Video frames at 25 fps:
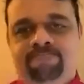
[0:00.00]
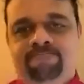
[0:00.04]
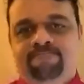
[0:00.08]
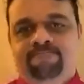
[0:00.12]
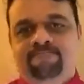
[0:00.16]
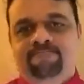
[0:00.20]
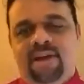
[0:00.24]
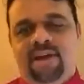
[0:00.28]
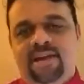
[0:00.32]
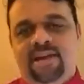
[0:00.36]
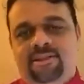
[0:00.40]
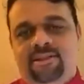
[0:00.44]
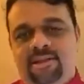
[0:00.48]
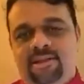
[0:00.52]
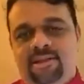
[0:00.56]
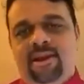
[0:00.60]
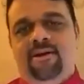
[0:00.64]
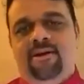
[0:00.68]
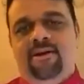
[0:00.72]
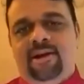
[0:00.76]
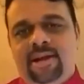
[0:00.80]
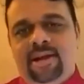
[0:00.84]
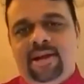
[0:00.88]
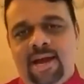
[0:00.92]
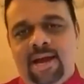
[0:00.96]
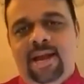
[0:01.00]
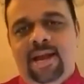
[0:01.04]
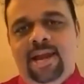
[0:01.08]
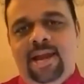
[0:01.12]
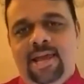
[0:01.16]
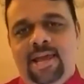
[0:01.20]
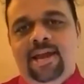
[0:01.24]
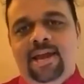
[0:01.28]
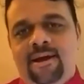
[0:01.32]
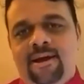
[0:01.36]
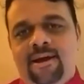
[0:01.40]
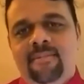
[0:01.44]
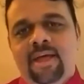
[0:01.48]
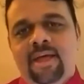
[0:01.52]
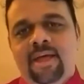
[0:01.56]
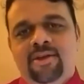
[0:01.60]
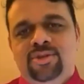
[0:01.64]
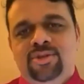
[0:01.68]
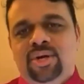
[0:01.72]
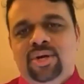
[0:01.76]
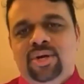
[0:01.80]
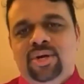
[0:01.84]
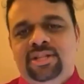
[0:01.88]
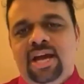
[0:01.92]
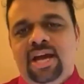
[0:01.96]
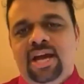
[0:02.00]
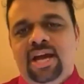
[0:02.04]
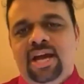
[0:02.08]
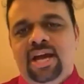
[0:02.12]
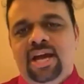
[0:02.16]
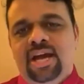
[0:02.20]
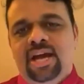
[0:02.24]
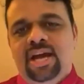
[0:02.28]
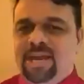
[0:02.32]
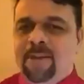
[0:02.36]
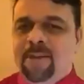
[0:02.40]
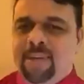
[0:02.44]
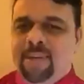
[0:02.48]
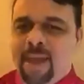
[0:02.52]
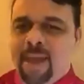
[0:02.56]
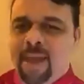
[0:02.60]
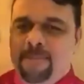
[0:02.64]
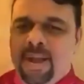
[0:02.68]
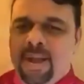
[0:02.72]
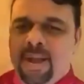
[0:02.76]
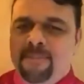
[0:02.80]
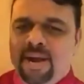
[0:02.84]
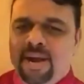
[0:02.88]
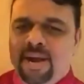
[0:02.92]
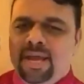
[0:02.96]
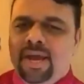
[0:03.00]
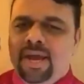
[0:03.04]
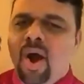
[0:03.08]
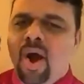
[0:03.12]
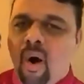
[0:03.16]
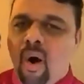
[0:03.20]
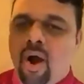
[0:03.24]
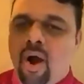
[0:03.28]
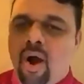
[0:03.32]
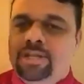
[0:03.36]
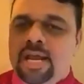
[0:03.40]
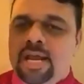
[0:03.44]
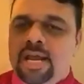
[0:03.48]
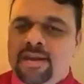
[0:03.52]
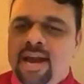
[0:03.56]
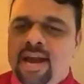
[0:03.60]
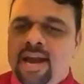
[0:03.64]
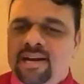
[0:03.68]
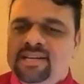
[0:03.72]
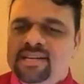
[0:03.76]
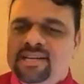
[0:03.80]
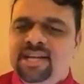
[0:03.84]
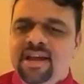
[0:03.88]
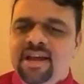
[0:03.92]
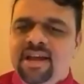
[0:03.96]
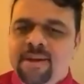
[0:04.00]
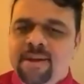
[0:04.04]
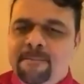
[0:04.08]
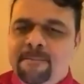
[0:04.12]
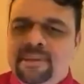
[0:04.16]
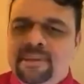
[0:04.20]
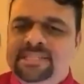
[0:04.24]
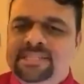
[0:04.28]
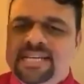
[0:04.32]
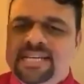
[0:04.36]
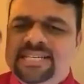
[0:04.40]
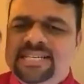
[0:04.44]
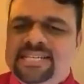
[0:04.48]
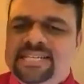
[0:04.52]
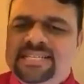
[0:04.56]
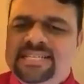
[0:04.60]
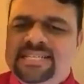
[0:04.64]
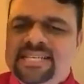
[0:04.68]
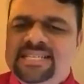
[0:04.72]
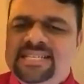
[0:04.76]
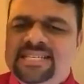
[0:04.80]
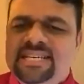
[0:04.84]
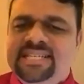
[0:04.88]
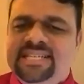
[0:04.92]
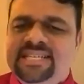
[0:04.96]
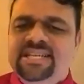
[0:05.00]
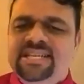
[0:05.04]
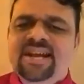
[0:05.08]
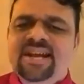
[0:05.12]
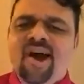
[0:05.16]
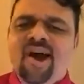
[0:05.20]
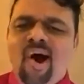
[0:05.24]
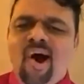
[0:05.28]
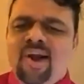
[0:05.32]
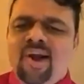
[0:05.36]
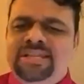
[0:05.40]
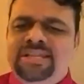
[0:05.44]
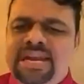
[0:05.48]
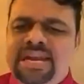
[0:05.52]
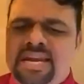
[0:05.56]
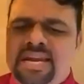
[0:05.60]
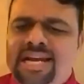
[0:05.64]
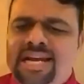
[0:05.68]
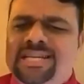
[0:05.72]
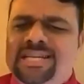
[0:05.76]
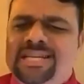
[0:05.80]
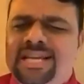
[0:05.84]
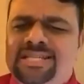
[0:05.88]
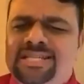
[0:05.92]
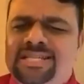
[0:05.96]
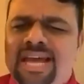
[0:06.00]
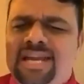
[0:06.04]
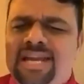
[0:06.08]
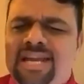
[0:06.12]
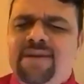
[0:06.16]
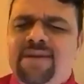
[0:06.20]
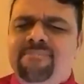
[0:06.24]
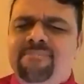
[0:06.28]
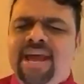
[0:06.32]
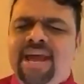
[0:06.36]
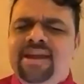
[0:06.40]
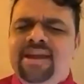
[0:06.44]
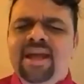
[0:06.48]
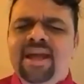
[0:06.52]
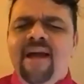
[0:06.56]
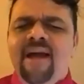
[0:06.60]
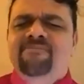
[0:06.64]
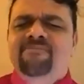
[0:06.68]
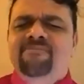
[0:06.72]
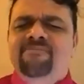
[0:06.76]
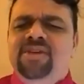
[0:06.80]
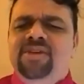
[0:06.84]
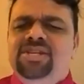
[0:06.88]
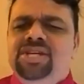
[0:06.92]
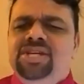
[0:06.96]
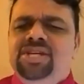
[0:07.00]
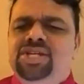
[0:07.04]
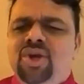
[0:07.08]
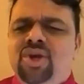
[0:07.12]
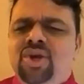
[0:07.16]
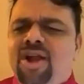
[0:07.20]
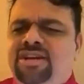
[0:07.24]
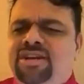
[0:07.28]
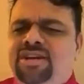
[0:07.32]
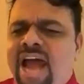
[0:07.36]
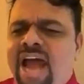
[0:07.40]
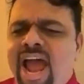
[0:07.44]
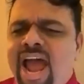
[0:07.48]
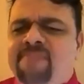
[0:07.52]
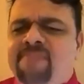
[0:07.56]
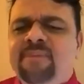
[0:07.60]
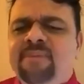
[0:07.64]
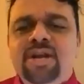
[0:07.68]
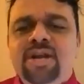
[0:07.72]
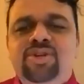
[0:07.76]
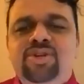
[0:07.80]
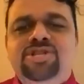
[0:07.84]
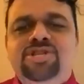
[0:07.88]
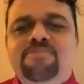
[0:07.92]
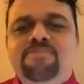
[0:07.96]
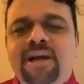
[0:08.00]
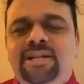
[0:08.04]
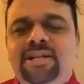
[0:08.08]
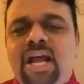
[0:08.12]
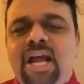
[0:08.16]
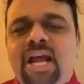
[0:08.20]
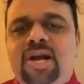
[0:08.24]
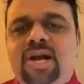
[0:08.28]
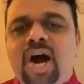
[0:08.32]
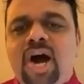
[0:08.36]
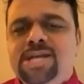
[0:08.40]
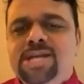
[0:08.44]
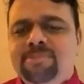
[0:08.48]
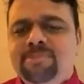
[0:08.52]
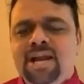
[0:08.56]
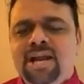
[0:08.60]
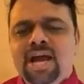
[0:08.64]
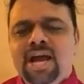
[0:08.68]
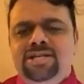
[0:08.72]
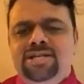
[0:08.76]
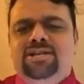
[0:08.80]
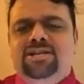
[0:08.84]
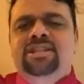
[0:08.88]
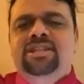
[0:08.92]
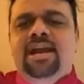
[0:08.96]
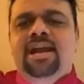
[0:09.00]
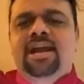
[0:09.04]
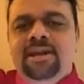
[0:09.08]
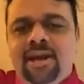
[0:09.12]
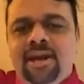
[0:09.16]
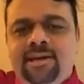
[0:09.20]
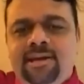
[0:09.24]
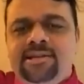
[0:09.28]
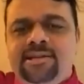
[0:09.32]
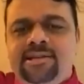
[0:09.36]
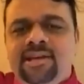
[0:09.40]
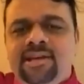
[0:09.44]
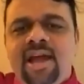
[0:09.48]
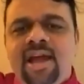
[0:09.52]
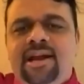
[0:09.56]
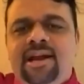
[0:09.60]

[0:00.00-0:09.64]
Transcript: Praise the Lord. Hallelujah. So that wake up everybody, all the nations, brothers and sisters, all the ladies and gentlemen. This is your time to spread the gospel to the nations.